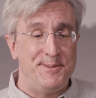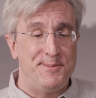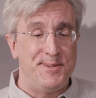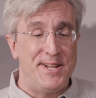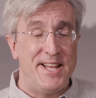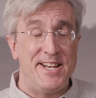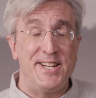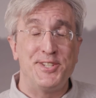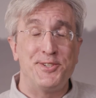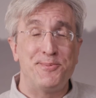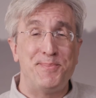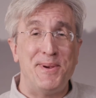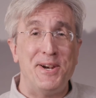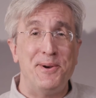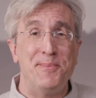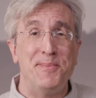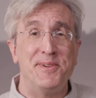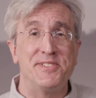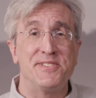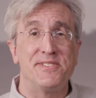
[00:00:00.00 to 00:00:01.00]
done
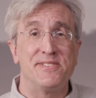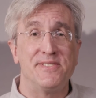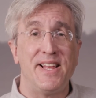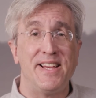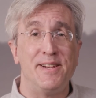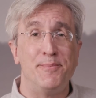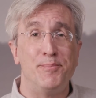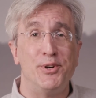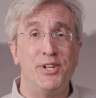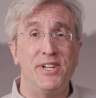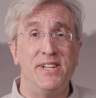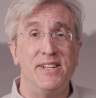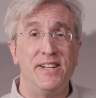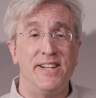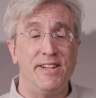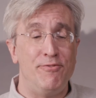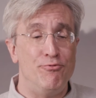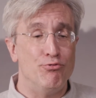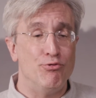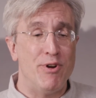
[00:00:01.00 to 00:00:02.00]
experiments like putting
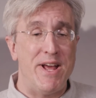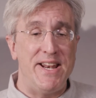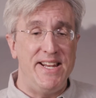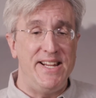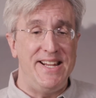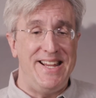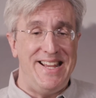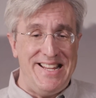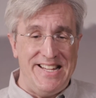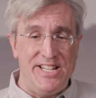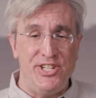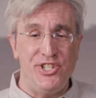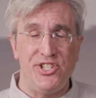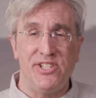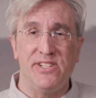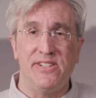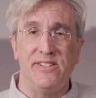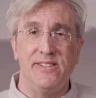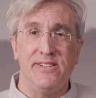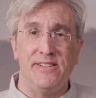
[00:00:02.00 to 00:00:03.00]
a running
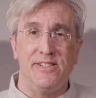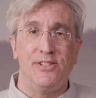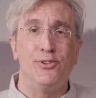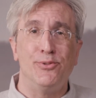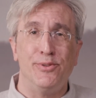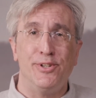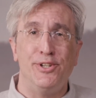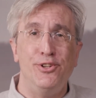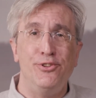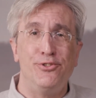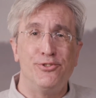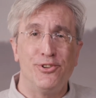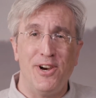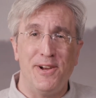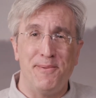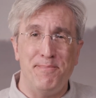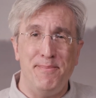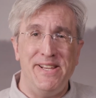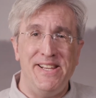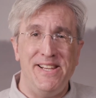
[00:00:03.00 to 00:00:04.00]
engine into a
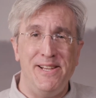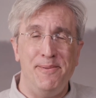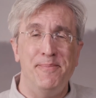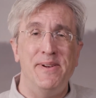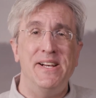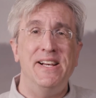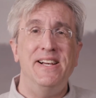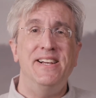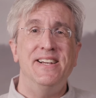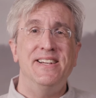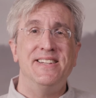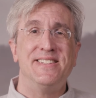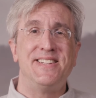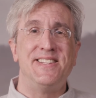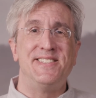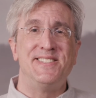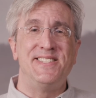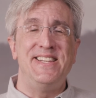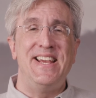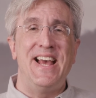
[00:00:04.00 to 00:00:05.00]
neutron beam
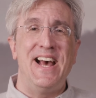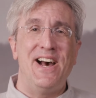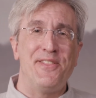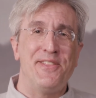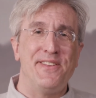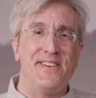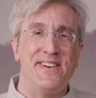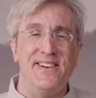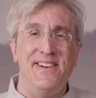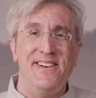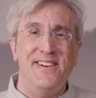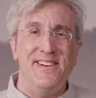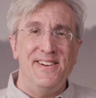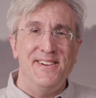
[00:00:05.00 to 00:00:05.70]
to see how the